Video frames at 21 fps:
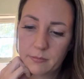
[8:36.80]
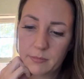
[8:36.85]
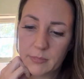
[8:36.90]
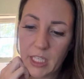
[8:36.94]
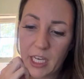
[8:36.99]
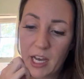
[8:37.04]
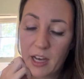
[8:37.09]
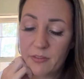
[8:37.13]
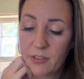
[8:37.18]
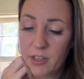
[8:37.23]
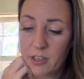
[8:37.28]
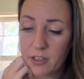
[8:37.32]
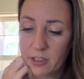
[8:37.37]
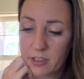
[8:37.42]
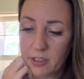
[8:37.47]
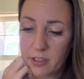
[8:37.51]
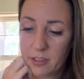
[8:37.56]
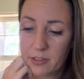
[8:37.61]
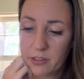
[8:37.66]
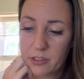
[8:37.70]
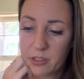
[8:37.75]
have I hurt
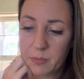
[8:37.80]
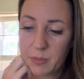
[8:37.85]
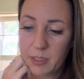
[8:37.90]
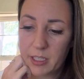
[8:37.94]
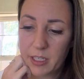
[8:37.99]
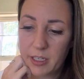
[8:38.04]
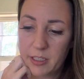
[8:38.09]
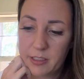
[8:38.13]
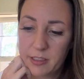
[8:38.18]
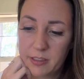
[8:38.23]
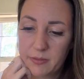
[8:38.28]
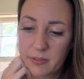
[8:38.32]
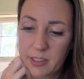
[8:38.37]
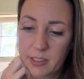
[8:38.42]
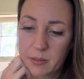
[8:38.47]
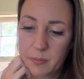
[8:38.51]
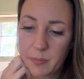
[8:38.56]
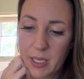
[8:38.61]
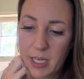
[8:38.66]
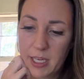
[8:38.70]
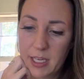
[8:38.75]
others because of
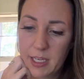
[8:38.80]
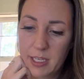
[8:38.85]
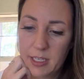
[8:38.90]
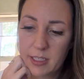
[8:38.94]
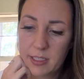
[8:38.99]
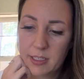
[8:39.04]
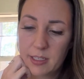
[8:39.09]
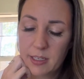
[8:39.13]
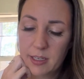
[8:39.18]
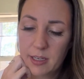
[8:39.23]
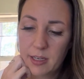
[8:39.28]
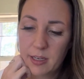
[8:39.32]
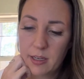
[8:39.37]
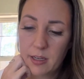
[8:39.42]
this pain?